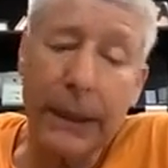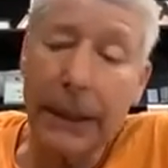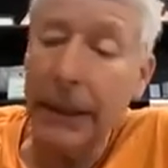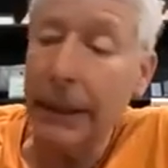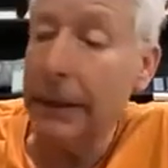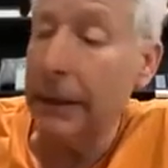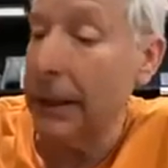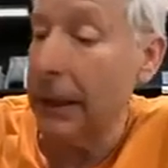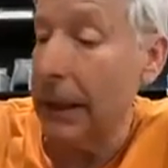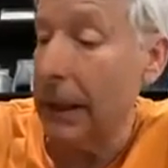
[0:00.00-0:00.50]

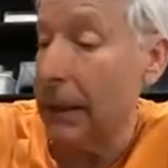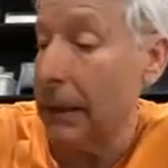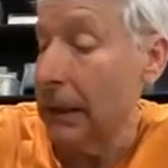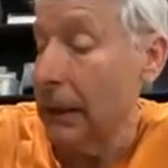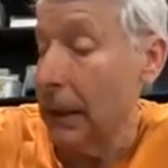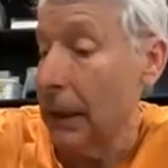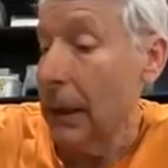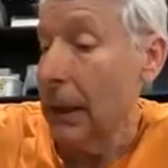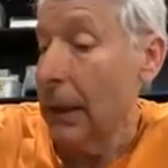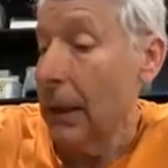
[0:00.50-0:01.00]
And
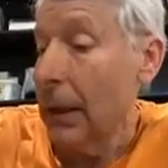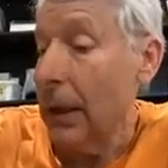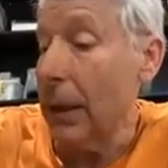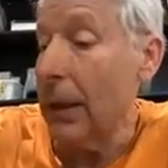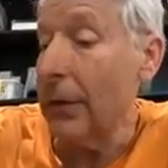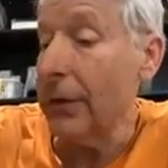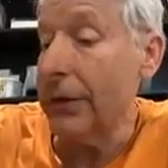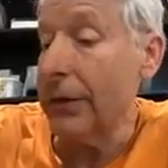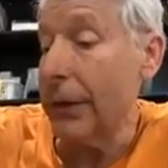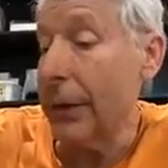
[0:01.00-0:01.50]

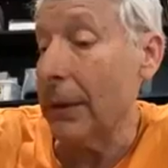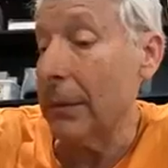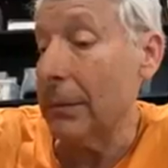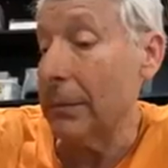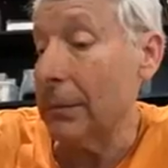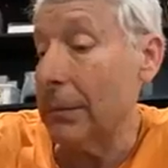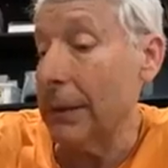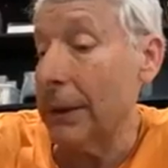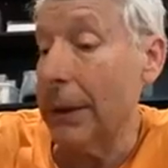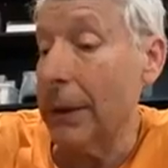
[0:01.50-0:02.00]
also,
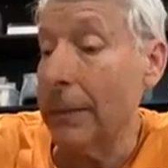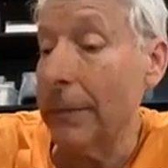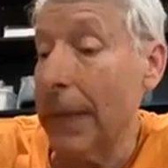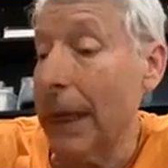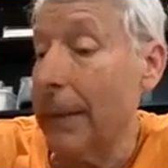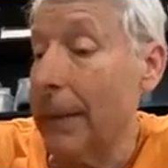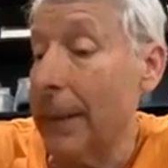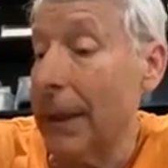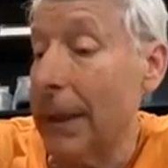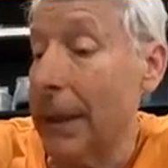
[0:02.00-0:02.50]

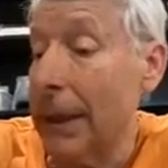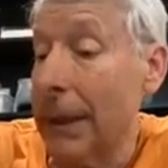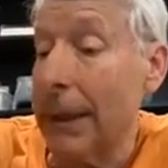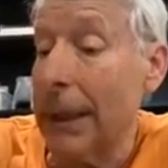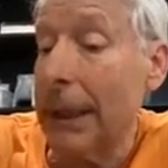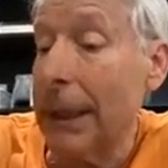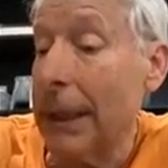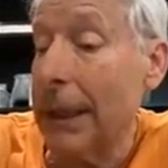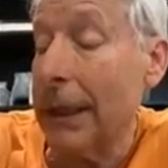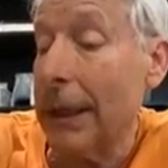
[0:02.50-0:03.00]

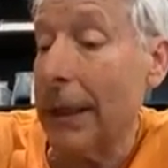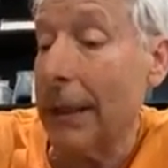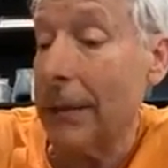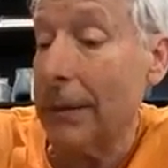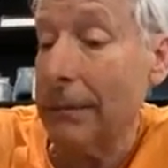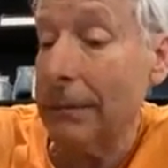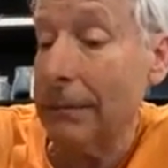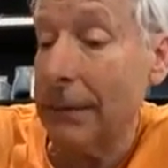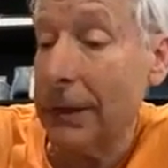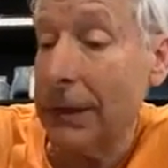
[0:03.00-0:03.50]
maybe,
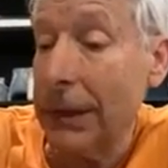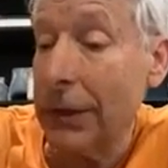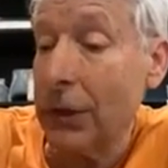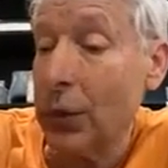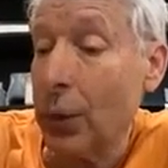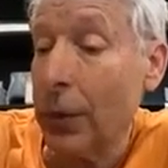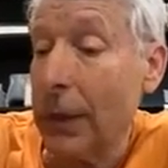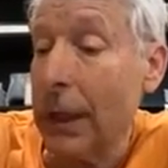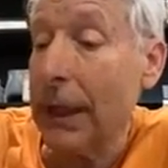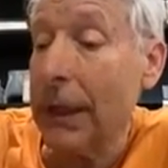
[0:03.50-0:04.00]

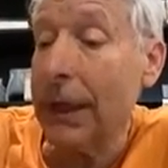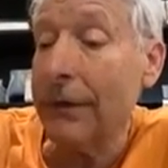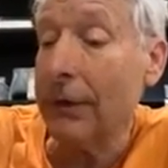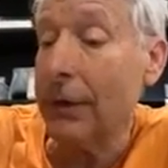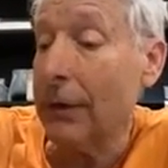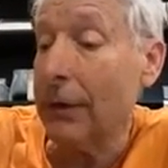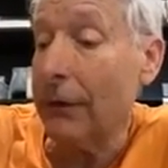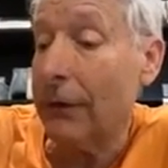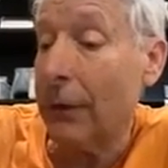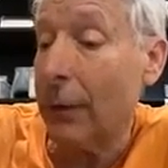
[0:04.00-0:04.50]
since we're not
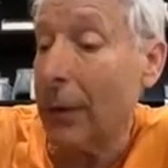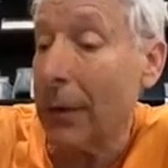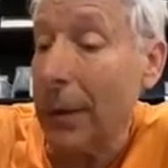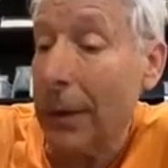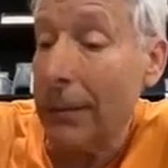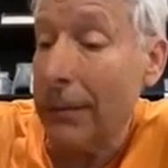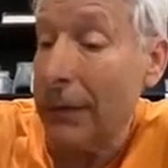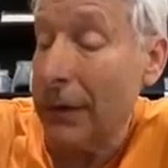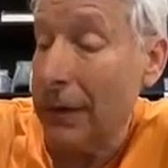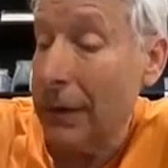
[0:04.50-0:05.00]
having the
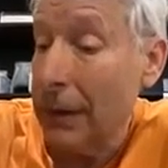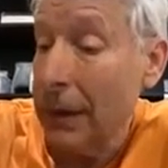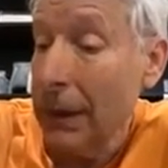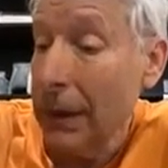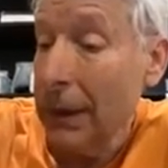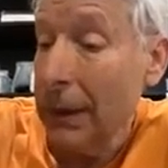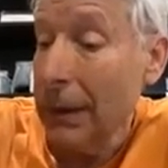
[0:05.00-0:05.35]
forums,